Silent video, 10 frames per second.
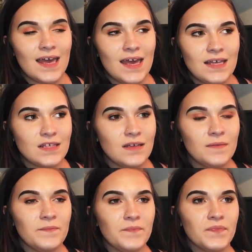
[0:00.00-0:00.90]
it's,
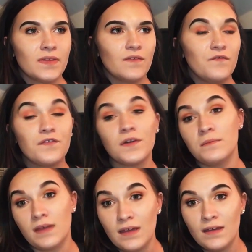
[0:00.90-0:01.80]
for
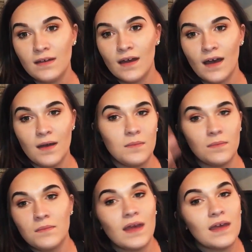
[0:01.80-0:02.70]
me,
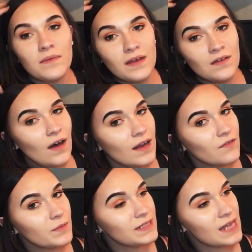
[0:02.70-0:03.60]
maybe not
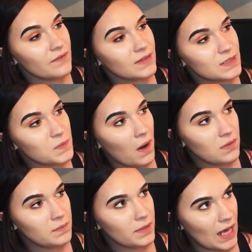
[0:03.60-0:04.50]
everybody's having this
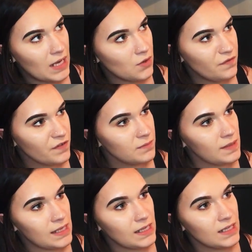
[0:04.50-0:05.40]
problem, but I know for
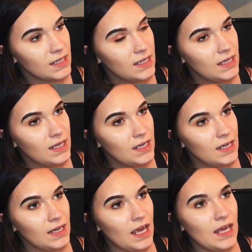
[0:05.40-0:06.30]
me,
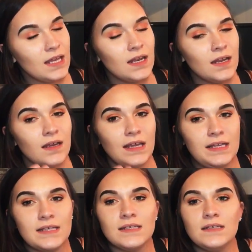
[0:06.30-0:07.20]
it
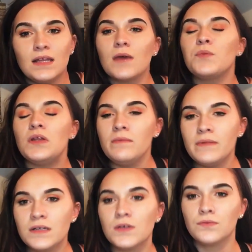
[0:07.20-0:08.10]
doesn't, like, a beauty
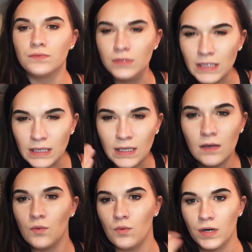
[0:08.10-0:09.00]
blender
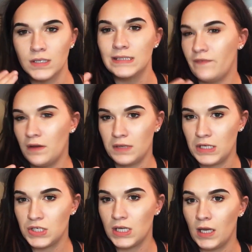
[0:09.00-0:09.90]
really works the
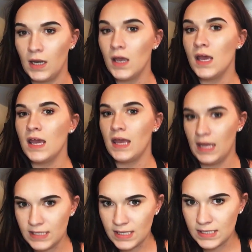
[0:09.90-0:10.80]
foundation
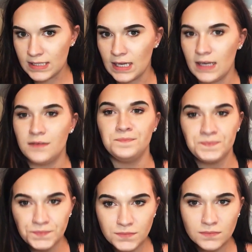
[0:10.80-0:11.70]
into the skin,
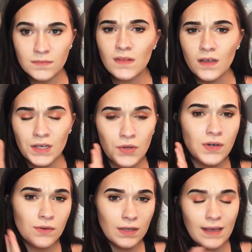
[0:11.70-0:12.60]
you
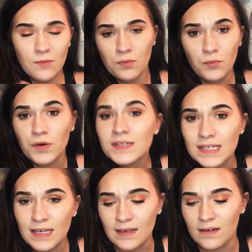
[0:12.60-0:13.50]
know, it works
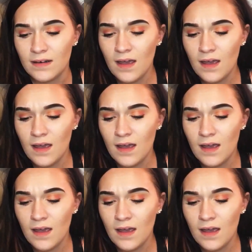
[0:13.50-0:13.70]
it in.